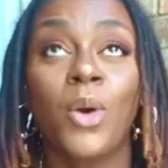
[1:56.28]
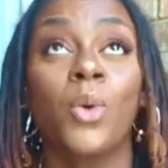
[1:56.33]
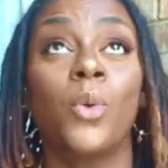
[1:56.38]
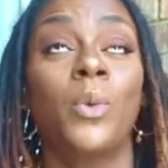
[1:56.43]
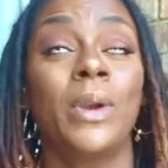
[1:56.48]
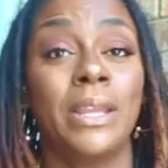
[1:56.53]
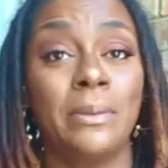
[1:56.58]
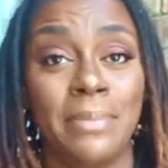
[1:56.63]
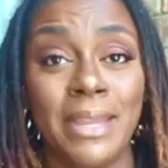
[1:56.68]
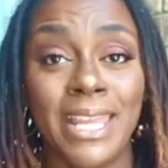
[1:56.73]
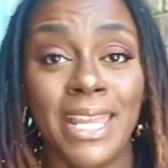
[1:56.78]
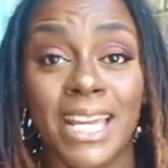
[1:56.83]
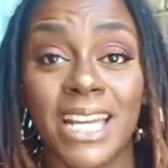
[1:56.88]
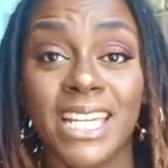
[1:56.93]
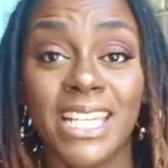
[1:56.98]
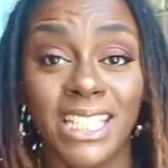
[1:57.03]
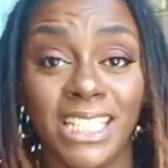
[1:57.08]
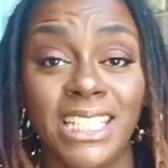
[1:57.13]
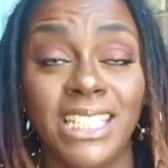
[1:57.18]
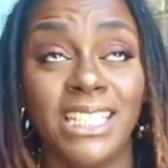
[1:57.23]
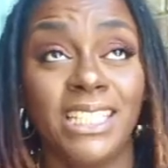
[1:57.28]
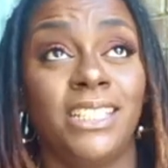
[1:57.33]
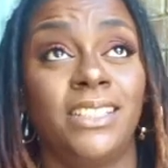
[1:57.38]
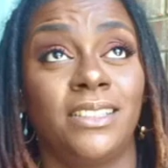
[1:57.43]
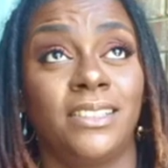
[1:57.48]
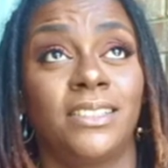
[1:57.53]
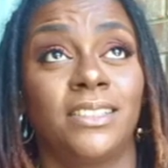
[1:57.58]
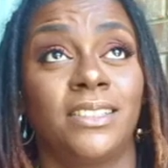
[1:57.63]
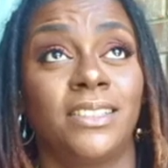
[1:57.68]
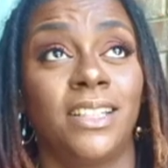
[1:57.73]
we being good.
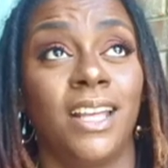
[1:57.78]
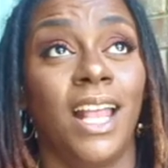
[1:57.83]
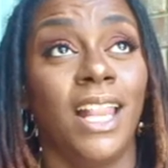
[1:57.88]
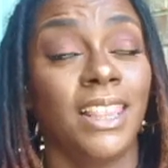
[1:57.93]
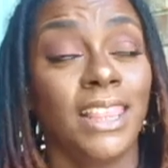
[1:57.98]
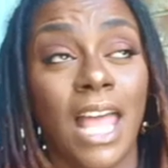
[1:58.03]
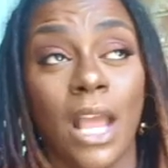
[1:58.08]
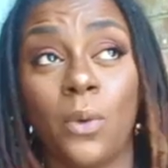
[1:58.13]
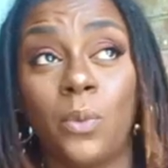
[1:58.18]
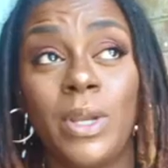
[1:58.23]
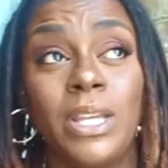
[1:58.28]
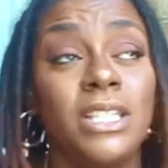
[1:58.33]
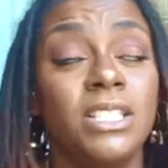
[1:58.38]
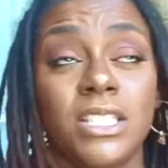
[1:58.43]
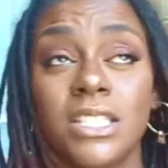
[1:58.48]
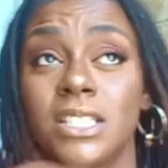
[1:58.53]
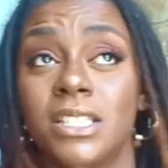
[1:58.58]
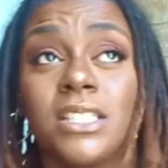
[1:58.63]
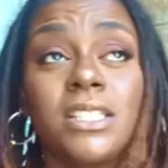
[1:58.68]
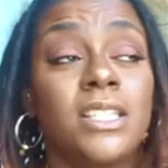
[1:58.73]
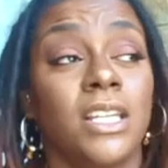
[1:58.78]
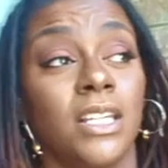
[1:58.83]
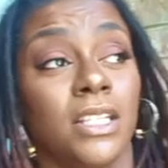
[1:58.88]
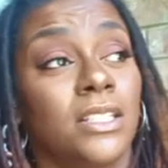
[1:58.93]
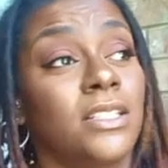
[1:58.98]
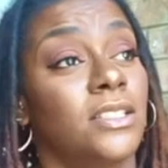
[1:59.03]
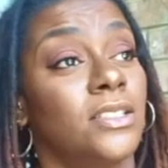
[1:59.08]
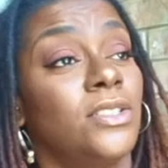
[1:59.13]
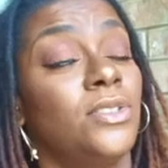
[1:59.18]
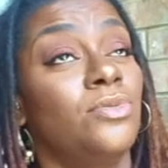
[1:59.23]
Like we just,
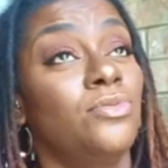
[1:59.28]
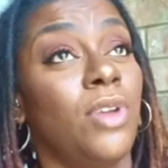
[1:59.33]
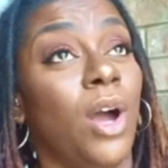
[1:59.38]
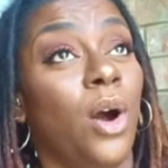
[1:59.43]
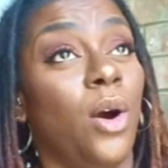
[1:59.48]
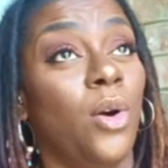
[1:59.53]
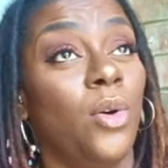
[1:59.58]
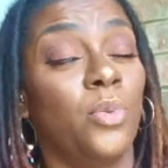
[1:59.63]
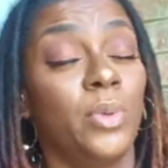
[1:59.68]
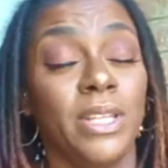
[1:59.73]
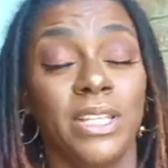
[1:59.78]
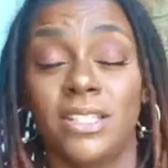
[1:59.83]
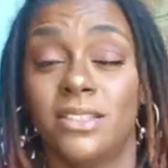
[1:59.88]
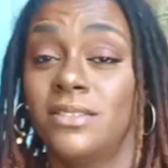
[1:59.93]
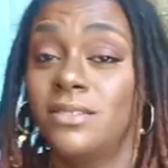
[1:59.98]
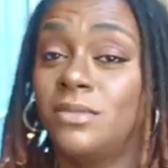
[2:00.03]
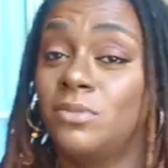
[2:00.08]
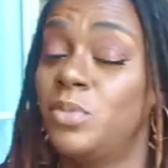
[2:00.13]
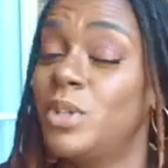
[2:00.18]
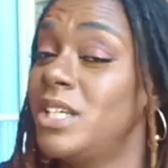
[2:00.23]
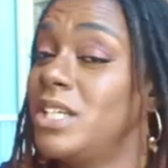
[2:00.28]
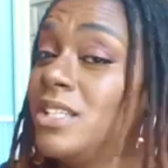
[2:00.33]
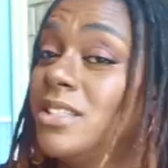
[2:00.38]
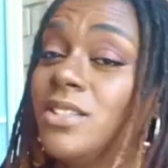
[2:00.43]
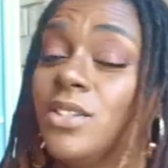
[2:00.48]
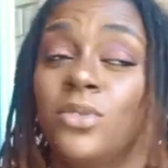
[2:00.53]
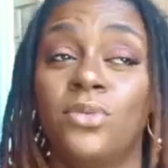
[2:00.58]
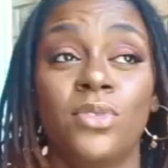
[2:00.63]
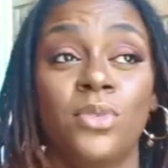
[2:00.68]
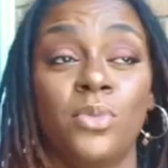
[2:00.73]
you know, we, we
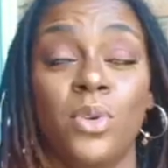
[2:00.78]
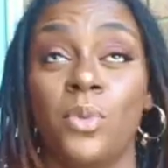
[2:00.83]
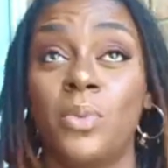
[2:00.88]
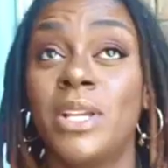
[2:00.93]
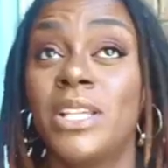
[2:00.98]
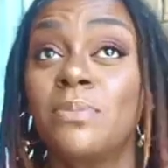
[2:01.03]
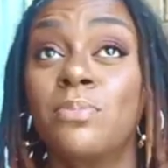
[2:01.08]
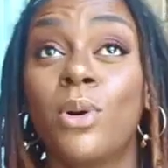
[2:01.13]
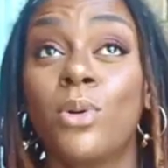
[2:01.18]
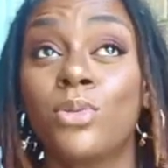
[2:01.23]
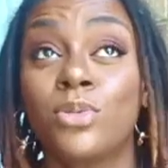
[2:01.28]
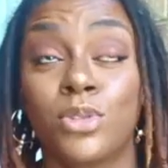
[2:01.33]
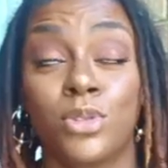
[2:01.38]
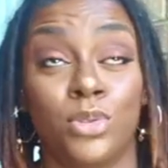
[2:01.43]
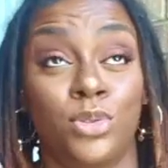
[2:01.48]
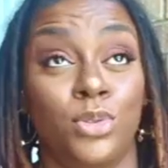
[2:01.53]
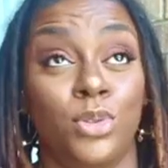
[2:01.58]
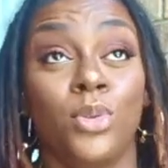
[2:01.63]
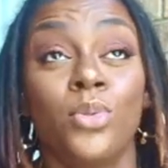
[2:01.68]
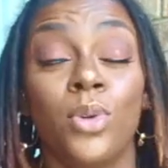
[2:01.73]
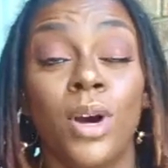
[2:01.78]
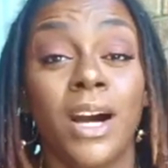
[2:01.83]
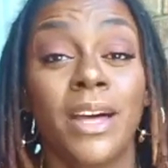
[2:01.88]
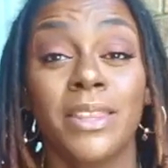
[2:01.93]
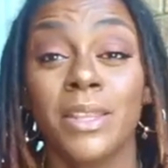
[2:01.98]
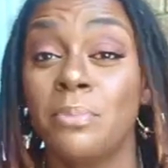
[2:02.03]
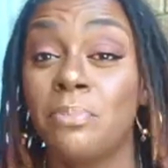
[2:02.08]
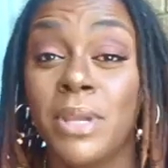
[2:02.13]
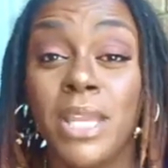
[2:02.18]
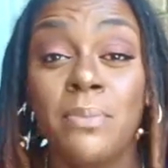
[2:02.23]
doing what we supposed to do.
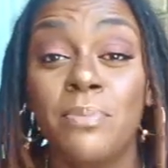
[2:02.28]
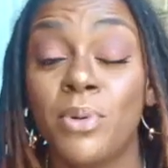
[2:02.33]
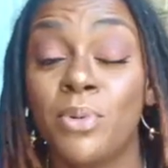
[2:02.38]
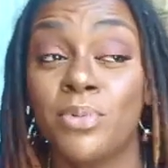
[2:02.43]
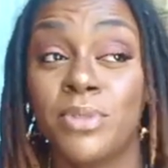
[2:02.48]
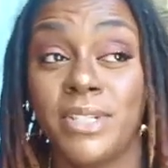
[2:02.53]
Other people